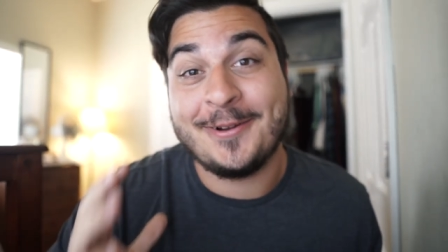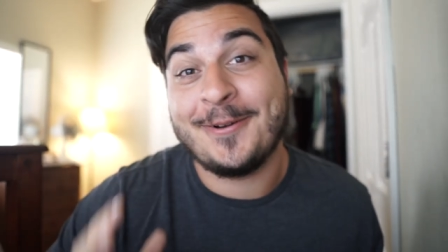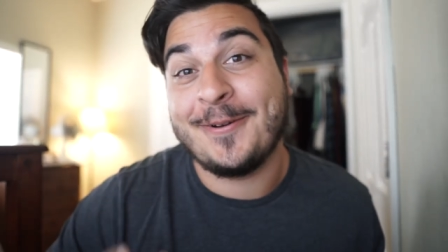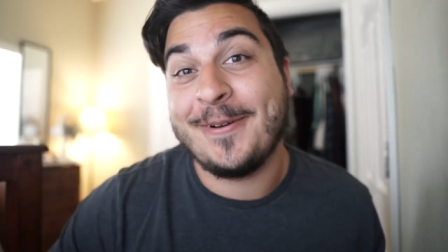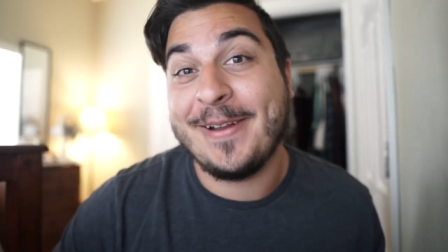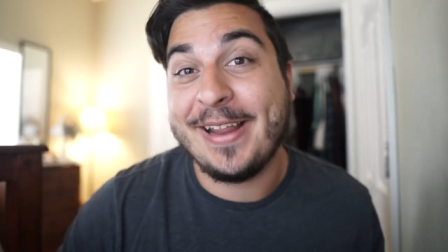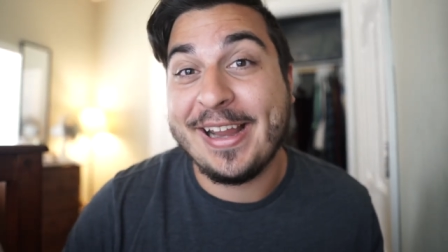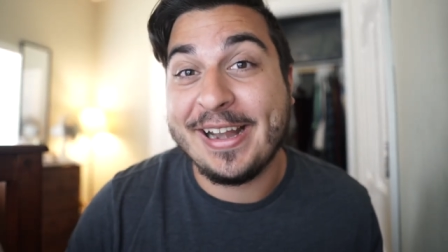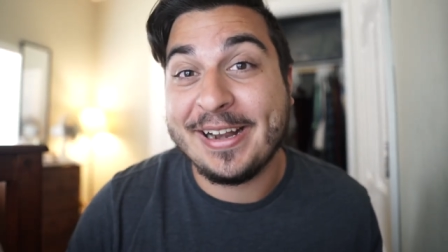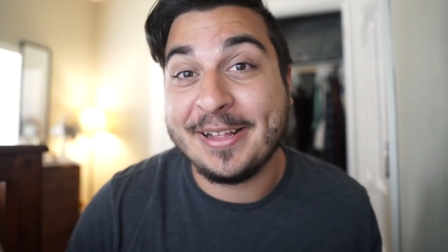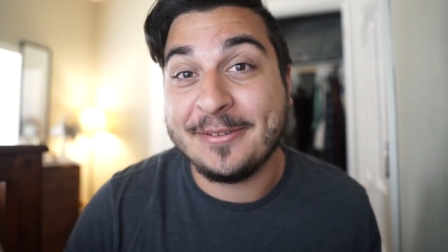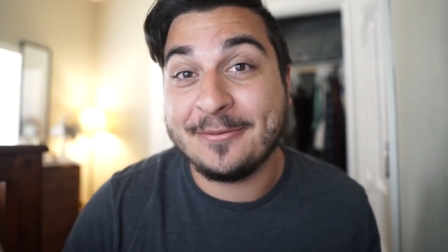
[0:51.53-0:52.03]

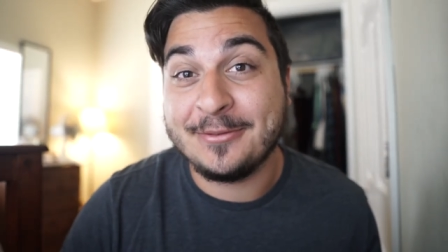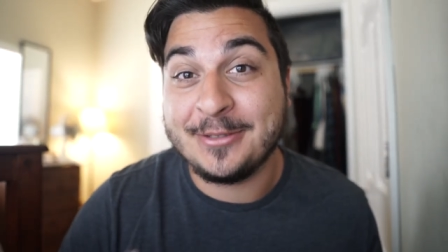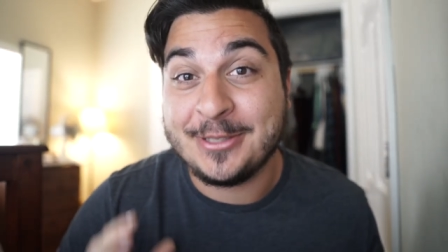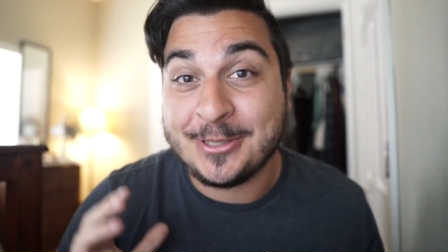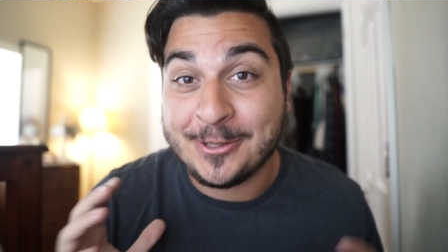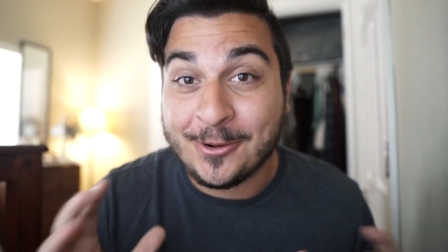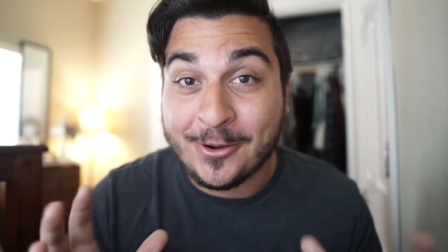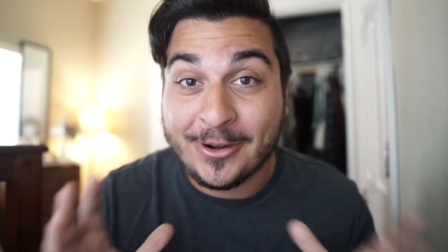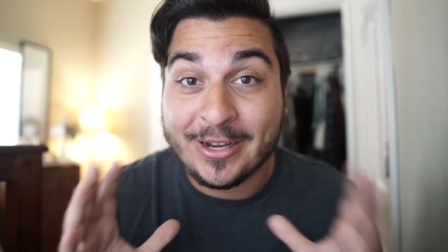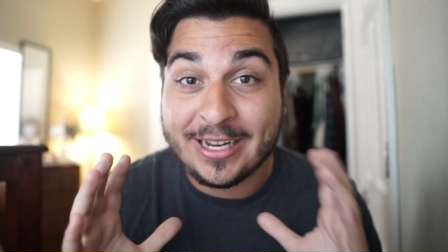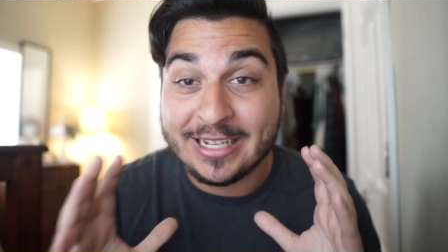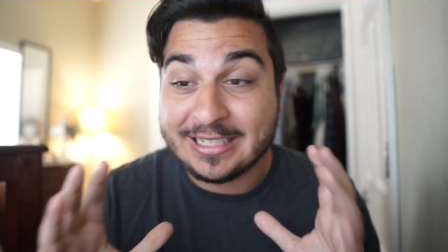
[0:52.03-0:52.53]
creative
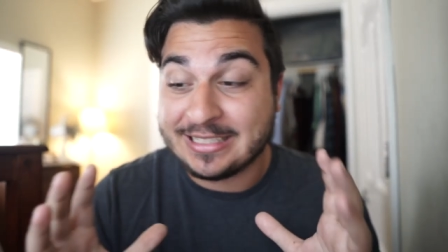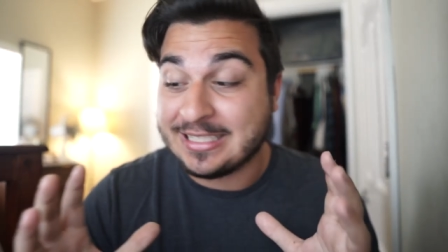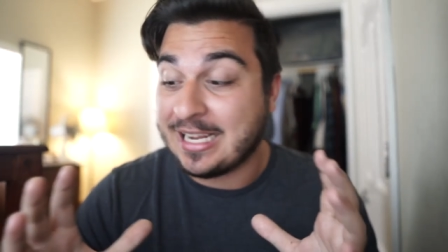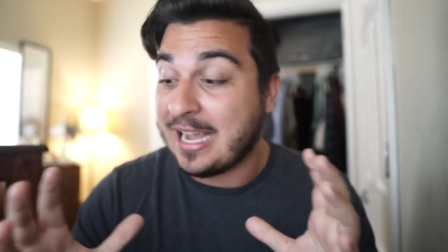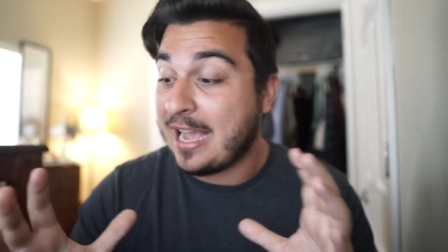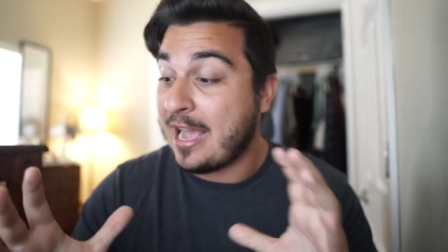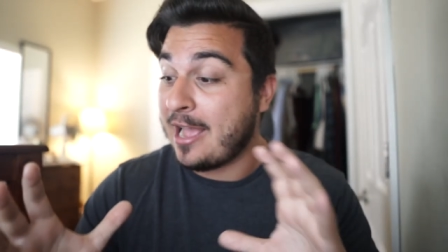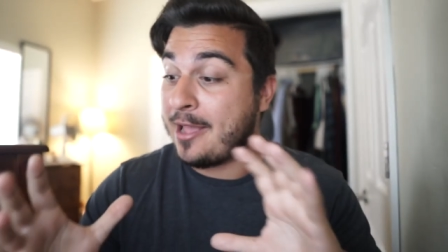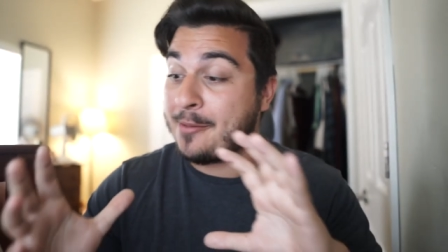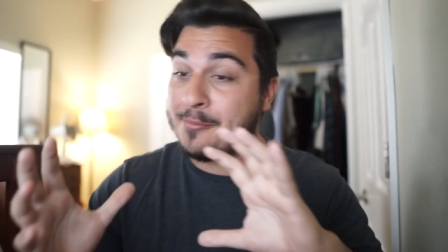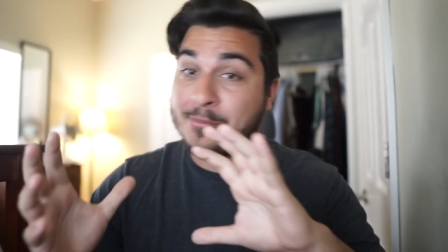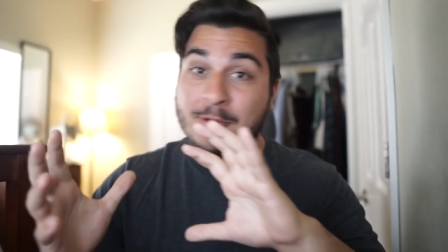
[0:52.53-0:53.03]
during a
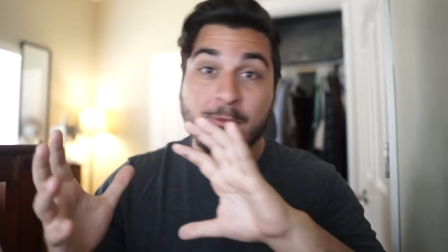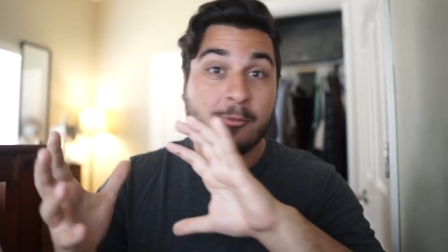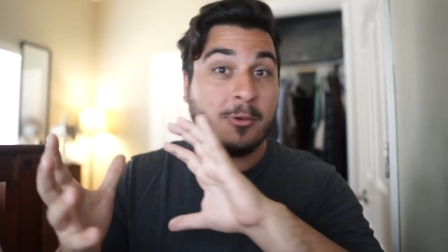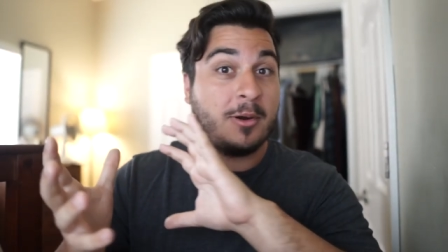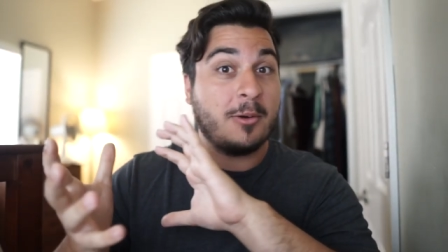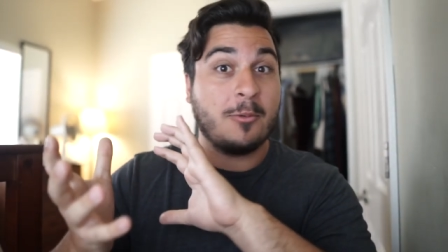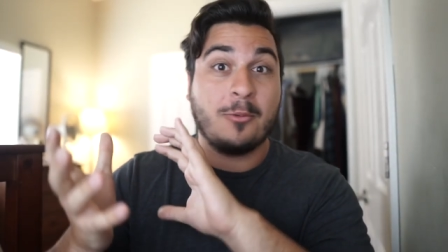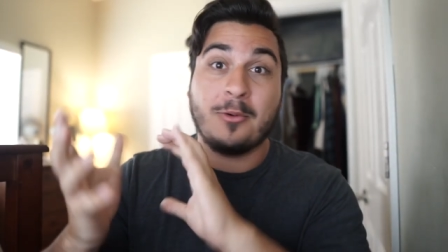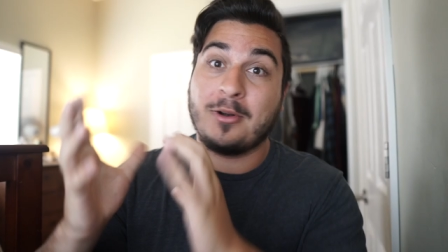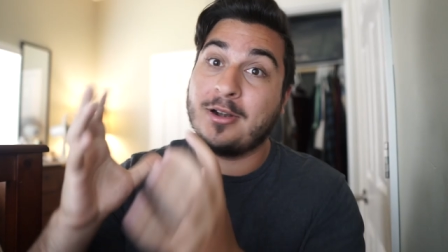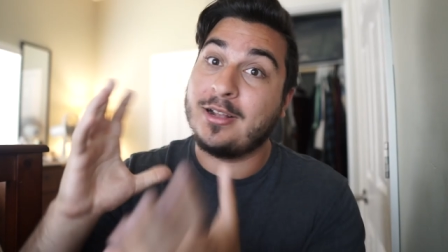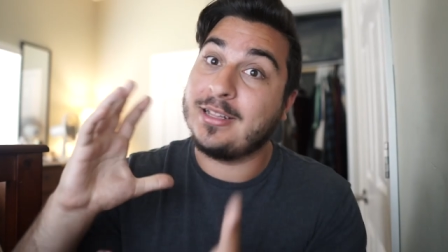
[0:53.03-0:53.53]
time
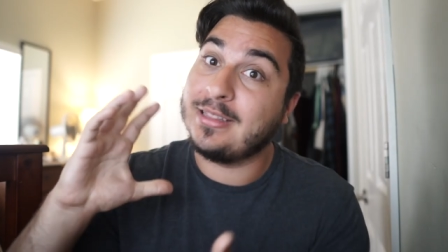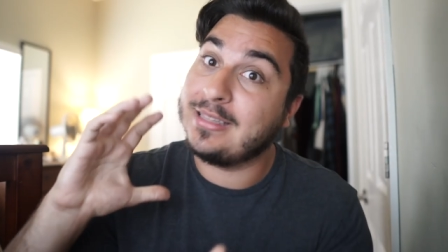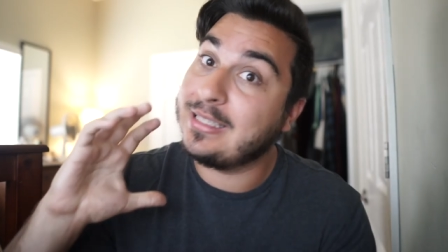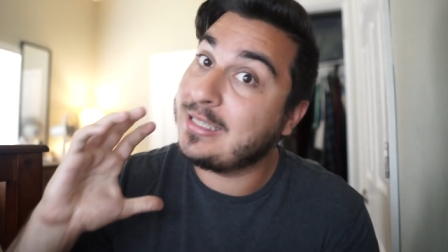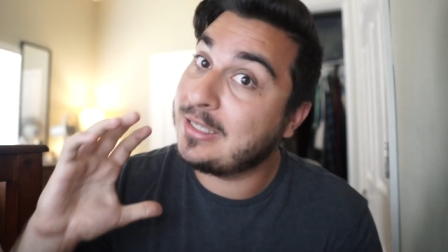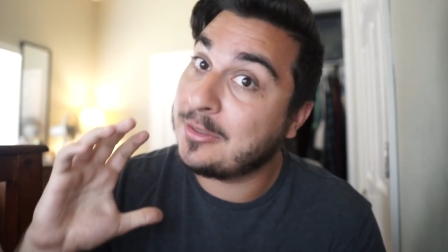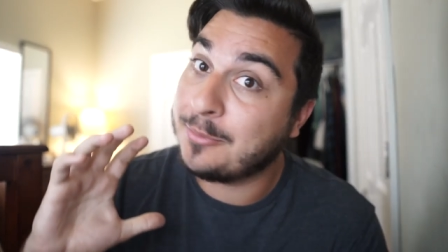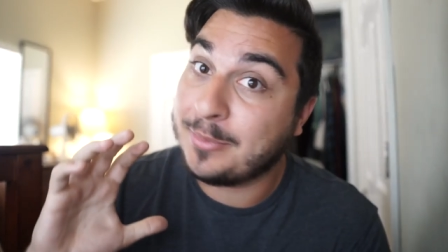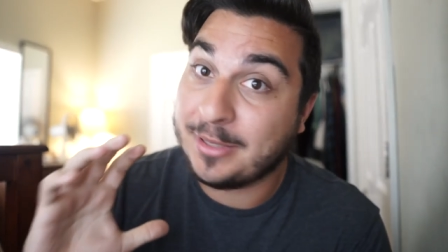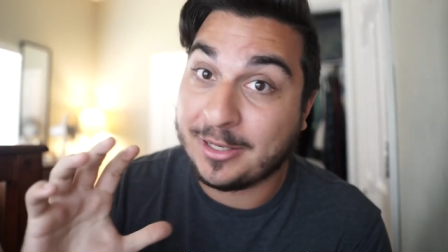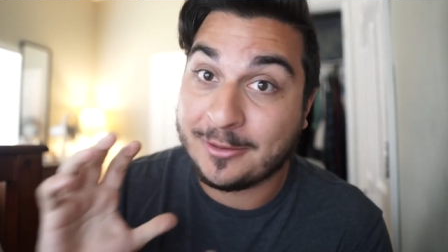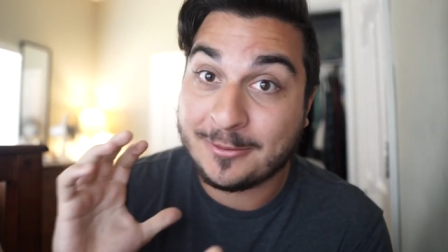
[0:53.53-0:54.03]
where we're a
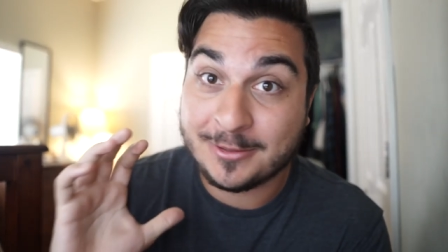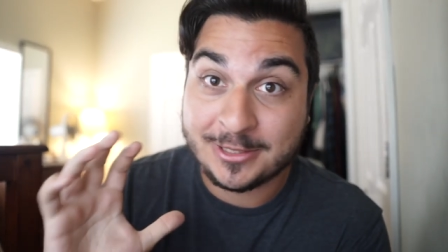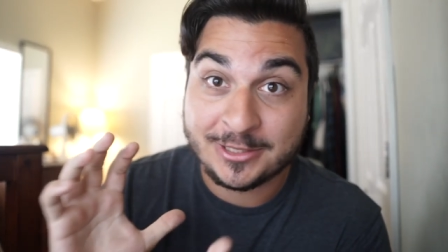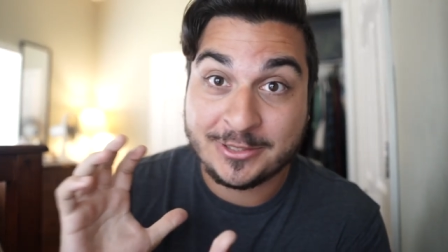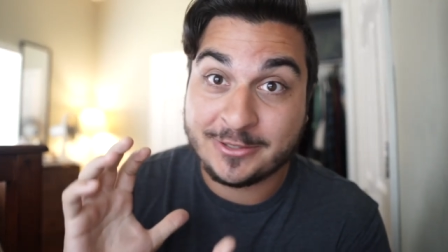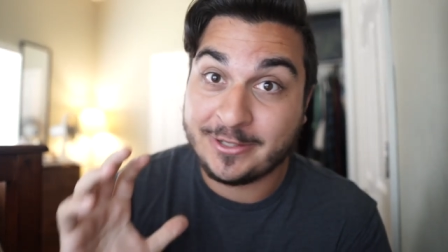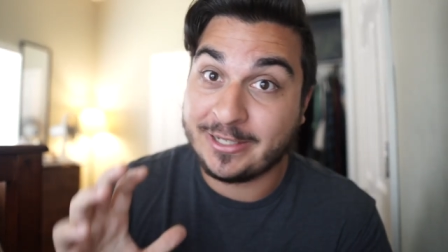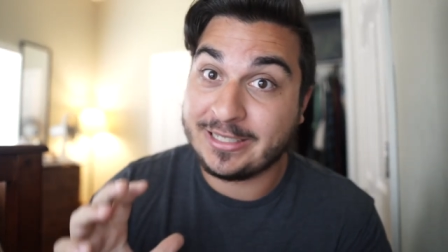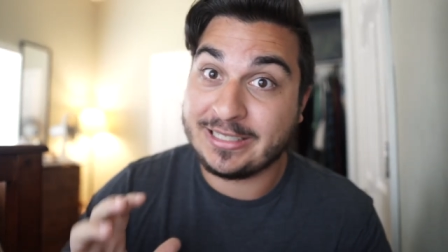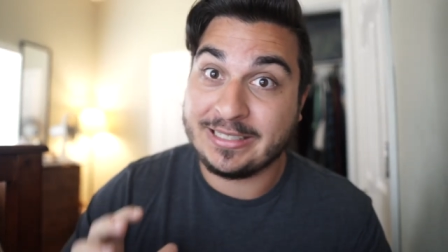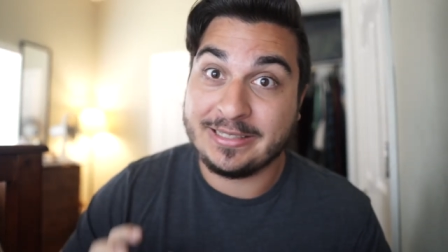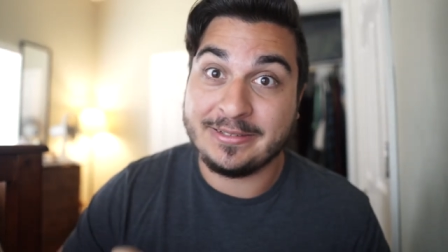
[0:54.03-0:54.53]
little bit
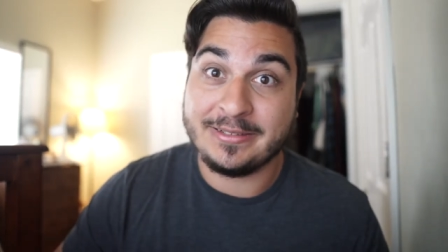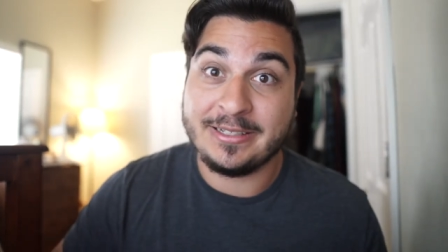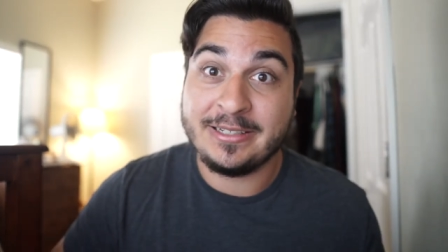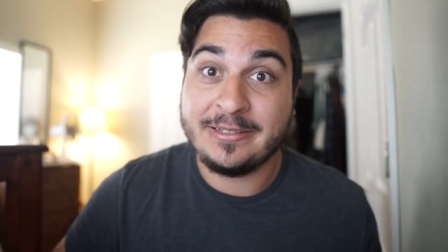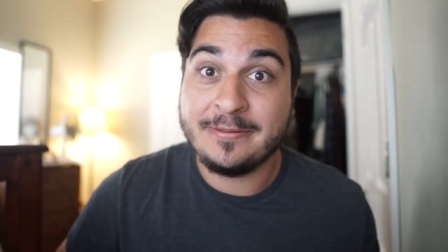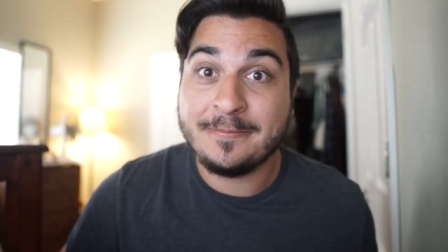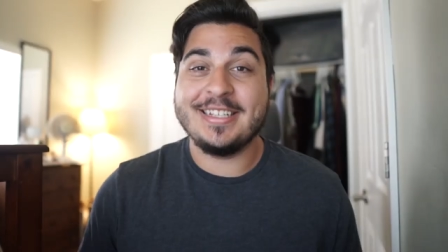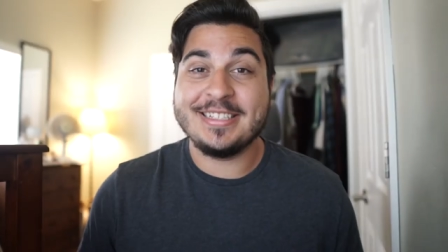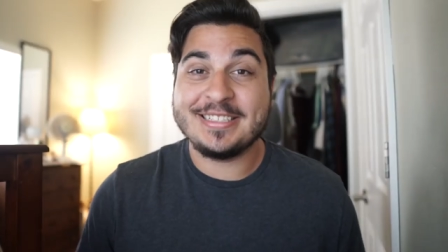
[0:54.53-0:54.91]
restricted.